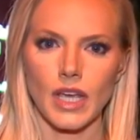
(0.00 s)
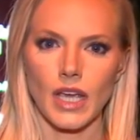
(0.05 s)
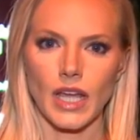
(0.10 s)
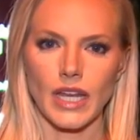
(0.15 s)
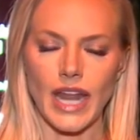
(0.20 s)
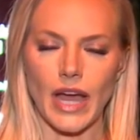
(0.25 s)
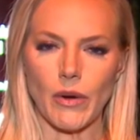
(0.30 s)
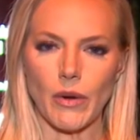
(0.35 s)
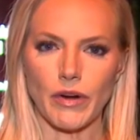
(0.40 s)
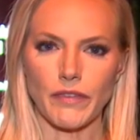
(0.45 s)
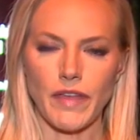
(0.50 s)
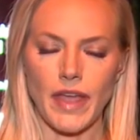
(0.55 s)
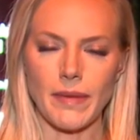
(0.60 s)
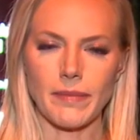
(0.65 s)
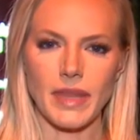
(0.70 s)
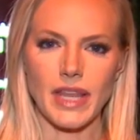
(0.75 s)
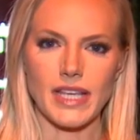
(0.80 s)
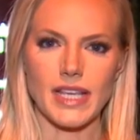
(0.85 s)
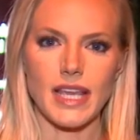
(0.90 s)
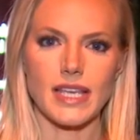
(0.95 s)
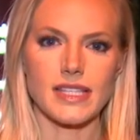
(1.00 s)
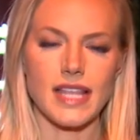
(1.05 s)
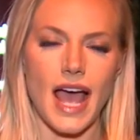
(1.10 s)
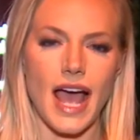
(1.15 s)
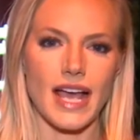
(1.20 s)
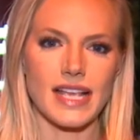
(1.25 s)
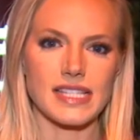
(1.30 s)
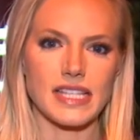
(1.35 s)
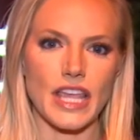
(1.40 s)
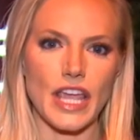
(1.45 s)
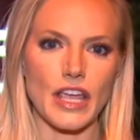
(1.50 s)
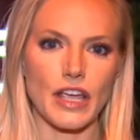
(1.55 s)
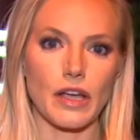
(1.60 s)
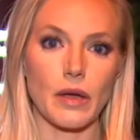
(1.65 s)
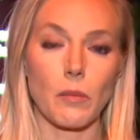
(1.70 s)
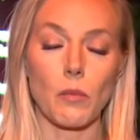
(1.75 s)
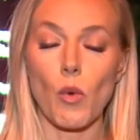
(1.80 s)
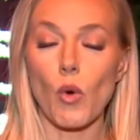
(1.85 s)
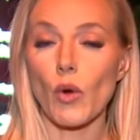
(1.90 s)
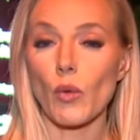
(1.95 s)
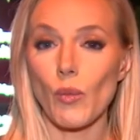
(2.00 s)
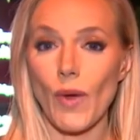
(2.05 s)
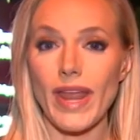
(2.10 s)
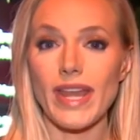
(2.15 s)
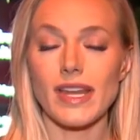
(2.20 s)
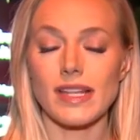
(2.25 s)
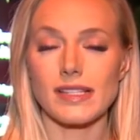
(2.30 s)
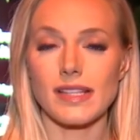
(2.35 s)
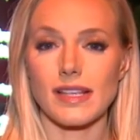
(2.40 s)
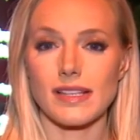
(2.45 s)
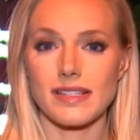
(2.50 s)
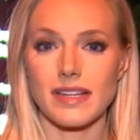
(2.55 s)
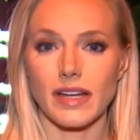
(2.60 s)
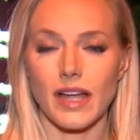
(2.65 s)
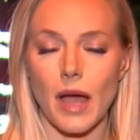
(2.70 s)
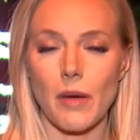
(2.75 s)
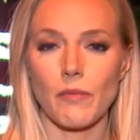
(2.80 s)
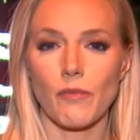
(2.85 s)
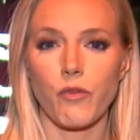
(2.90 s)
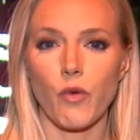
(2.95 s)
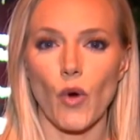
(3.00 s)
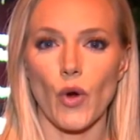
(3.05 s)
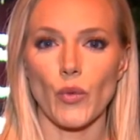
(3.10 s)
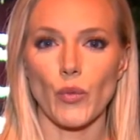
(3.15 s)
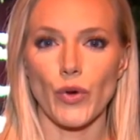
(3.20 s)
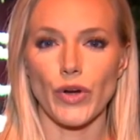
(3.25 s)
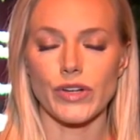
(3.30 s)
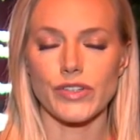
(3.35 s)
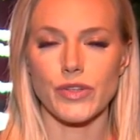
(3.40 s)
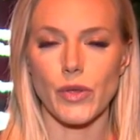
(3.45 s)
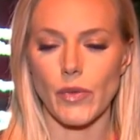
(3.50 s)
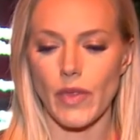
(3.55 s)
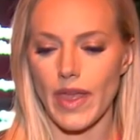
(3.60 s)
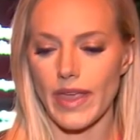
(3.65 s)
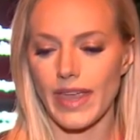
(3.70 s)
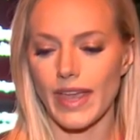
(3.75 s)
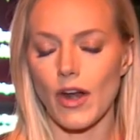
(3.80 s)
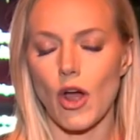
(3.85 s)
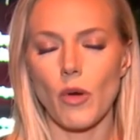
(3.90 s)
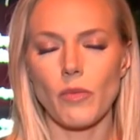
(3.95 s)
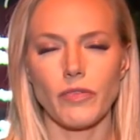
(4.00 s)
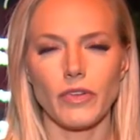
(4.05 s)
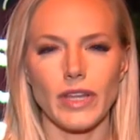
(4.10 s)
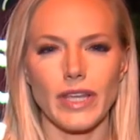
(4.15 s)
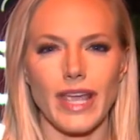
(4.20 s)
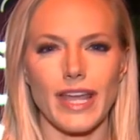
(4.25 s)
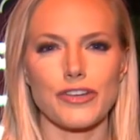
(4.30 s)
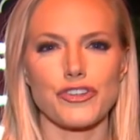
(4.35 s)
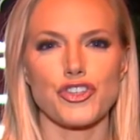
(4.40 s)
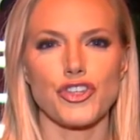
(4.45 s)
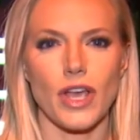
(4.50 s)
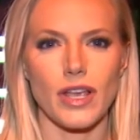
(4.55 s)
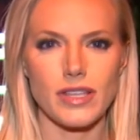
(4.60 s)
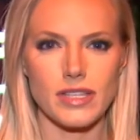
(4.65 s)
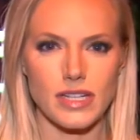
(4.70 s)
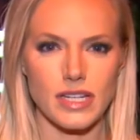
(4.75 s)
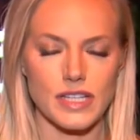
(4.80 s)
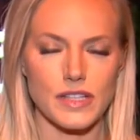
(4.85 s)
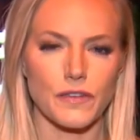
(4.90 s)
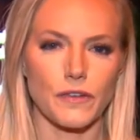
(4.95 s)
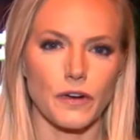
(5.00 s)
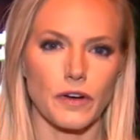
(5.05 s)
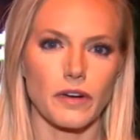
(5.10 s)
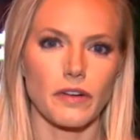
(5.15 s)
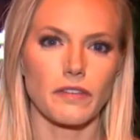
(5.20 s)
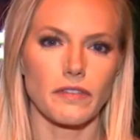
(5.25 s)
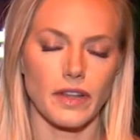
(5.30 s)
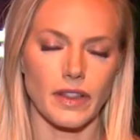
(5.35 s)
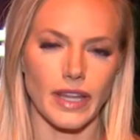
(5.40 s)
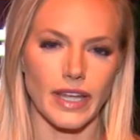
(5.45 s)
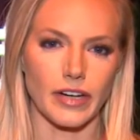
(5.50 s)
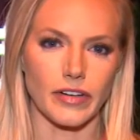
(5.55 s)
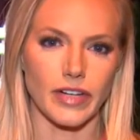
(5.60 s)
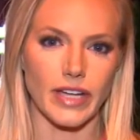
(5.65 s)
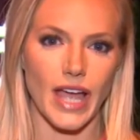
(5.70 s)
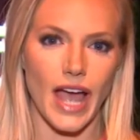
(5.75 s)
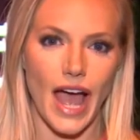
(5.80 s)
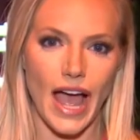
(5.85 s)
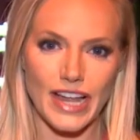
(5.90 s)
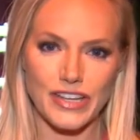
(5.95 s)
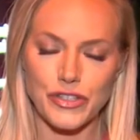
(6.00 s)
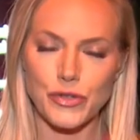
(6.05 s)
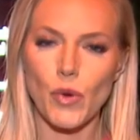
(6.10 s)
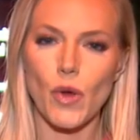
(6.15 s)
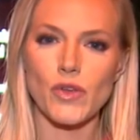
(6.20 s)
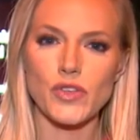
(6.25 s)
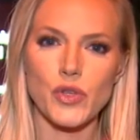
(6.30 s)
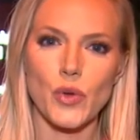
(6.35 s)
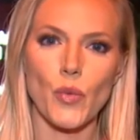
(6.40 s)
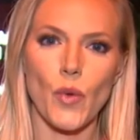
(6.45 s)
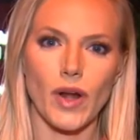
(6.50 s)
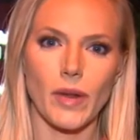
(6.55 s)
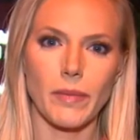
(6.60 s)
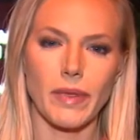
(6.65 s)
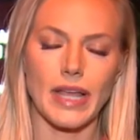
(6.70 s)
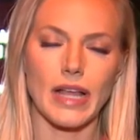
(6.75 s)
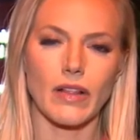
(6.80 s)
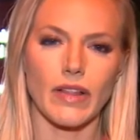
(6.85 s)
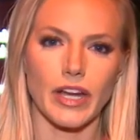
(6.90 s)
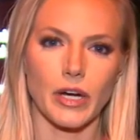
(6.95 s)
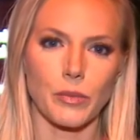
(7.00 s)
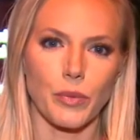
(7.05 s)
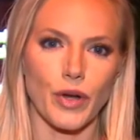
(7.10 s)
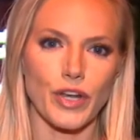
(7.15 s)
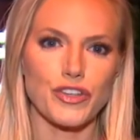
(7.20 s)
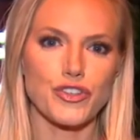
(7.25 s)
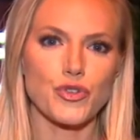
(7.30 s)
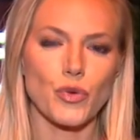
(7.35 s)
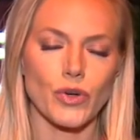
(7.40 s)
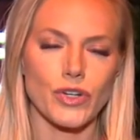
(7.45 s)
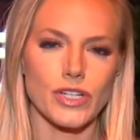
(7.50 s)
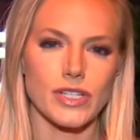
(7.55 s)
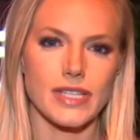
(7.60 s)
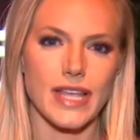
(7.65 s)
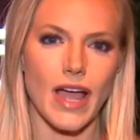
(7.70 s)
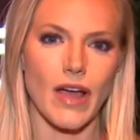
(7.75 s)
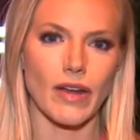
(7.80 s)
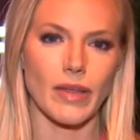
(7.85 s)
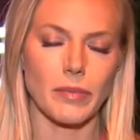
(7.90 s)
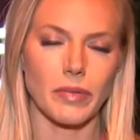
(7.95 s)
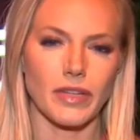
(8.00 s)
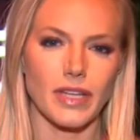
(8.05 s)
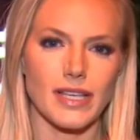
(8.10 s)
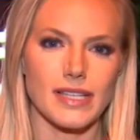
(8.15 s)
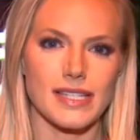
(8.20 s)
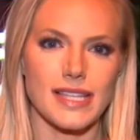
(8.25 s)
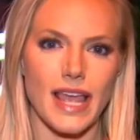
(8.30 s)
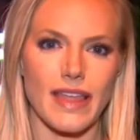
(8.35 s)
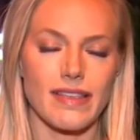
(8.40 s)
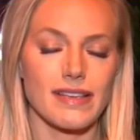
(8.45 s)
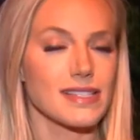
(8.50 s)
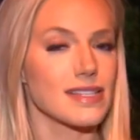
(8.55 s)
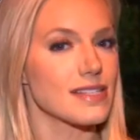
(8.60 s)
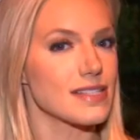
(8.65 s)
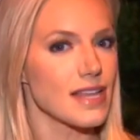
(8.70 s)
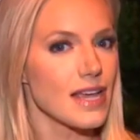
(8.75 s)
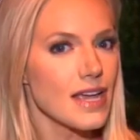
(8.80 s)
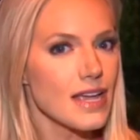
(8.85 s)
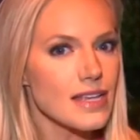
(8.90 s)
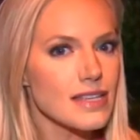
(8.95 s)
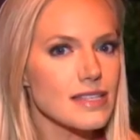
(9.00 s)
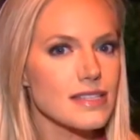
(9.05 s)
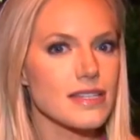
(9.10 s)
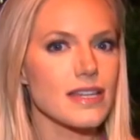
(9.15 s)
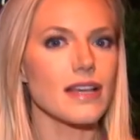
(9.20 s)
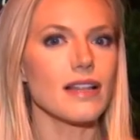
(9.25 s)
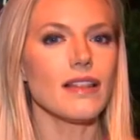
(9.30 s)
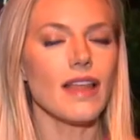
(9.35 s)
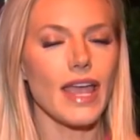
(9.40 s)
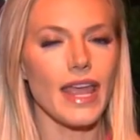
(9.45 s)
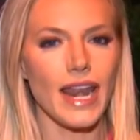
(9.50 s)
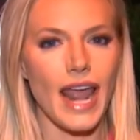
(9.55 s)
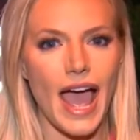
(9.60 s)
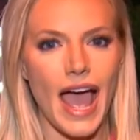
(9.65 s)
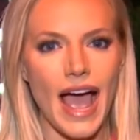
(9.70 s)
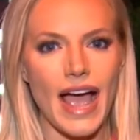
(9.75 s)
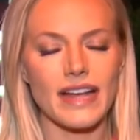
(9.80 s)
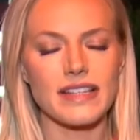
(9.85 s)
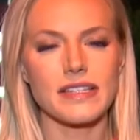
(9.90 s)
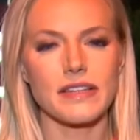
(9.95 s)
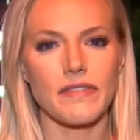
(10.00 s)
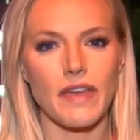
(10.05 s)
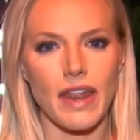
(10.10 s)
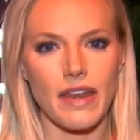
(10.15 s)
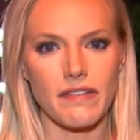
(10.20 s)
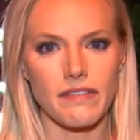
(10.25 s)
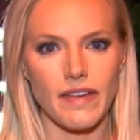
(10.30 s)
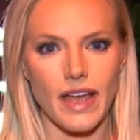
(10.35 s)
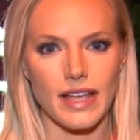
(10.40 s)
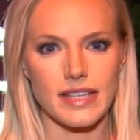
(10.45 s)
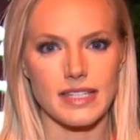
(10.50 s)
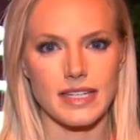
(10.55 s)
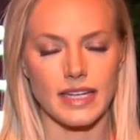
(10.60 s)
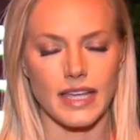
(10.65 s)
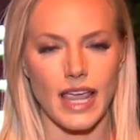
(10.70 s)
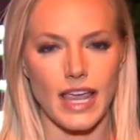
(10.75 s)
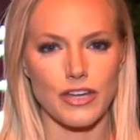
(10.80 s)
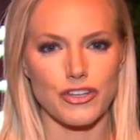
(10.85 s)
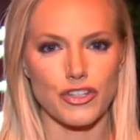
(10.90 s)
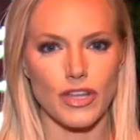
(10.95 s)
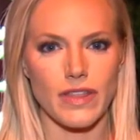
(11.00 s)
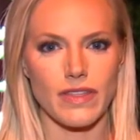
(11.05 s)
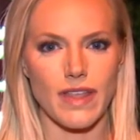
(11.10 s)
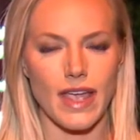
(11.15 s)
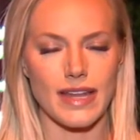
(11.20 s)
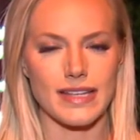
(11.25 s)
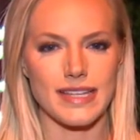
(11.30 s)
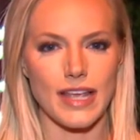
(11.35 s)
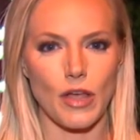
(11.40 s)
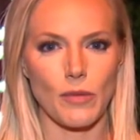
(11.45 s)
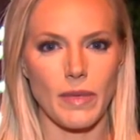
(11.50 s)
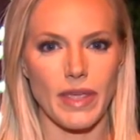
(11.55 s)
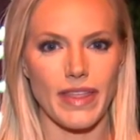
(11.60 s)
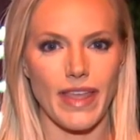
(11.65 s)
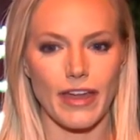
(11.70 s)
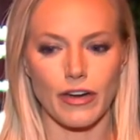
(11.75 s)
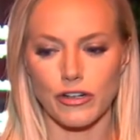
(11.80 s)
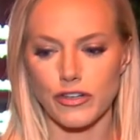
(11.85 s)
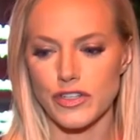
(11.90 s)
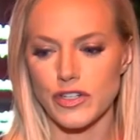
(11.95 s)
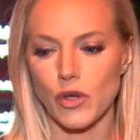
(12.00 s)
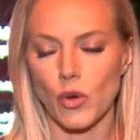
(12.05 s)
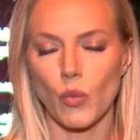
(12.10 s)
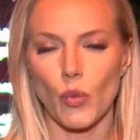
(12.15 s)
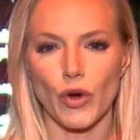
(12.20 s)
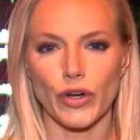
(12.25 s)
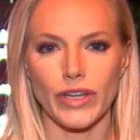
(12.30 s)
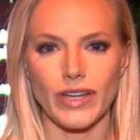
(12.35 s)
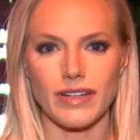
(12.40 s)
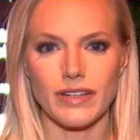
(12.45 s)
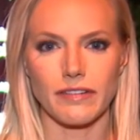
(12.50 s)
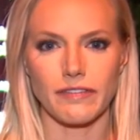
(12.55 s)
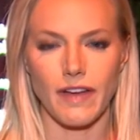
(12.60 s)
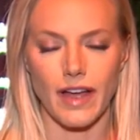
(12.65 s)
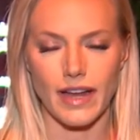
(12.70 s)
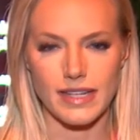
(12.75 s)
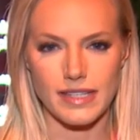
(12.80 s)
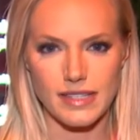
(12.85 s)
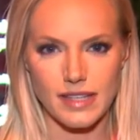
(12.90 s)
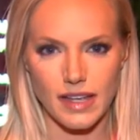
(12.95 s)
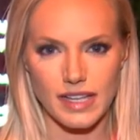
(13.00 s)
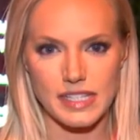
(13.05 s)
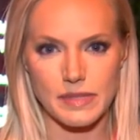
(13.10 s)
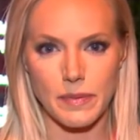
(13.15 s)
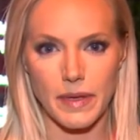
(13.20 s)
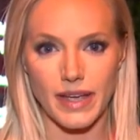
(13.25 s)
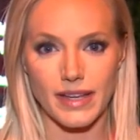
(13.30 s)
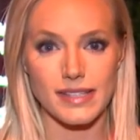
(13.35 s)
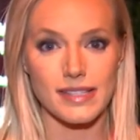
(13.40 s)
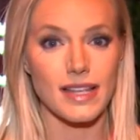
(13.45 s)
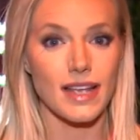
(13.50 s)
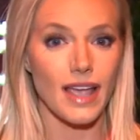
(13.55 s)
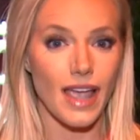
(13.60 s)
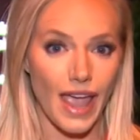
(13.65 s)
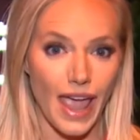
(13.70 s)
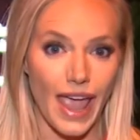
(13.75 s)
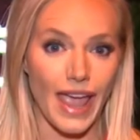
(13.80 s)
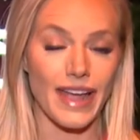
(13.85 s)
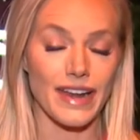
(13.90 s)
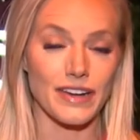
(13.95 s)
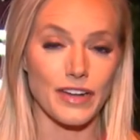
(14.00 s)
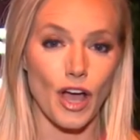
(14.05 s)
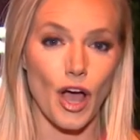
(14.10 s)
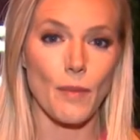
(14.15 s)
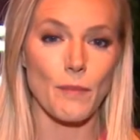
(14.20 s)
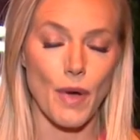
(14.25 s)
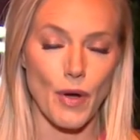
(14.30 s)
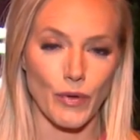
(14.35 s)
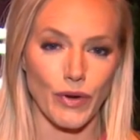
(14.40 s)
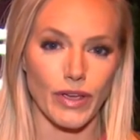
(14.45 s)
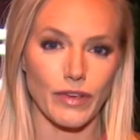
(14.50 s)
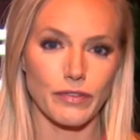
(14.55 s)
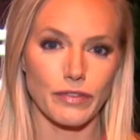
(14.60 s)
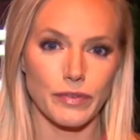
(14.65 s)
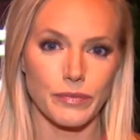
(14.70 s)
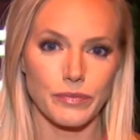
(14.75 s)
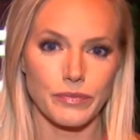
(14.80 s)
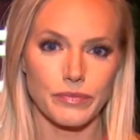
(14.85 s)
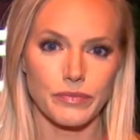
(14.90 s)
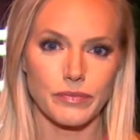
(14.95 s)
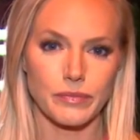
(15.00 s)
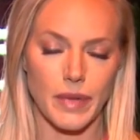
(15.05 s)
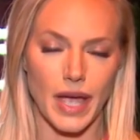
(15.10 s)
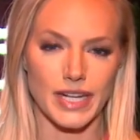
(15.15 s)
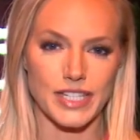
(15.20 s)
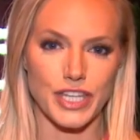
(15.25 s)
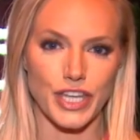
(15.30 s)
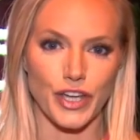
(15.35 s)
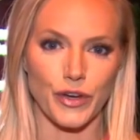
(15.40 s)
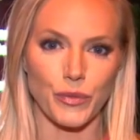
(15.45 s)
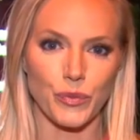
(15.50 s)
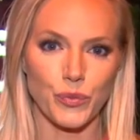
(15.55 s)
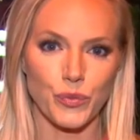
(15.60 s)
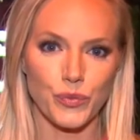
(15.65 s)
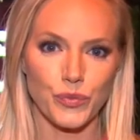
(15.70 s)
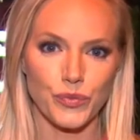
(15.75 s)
Now, her family is asking more witnesses to come forward so they can hopefully get justice for Valeria. I do also want to be clear. Prince George's County Police say this is still an active investigation. They tell me they are still working to find suspects and a motive. Back to you.